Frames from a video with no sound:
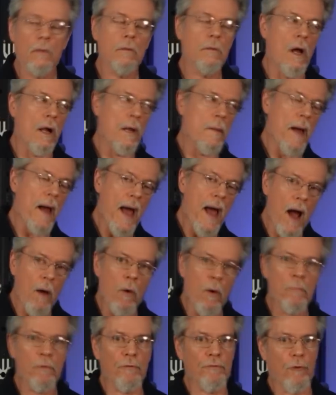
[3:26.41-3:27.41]
not about how
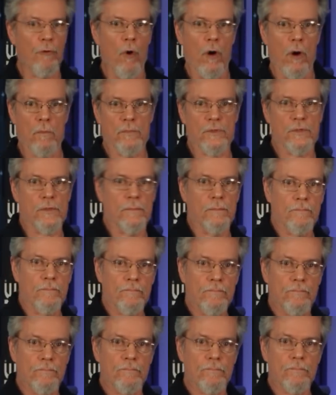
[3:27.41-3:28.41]
one performs.
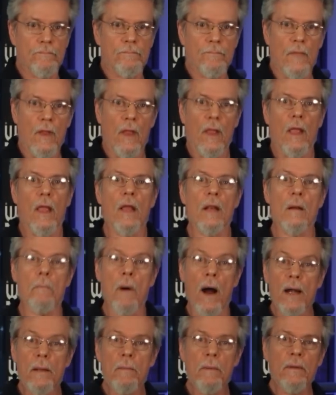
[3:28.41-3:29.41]
In a
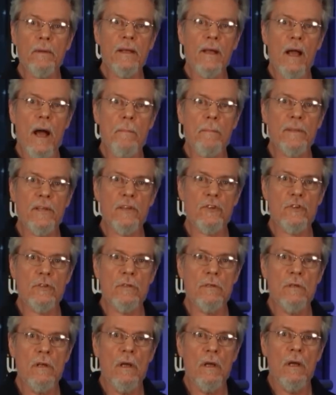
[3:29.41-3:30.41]
bodybuilding
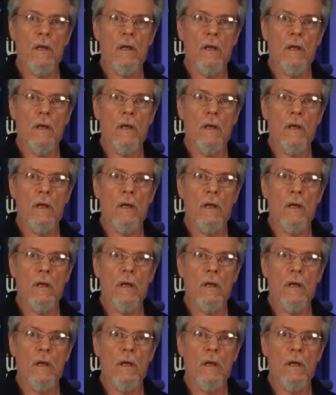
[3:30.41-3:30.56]
competition,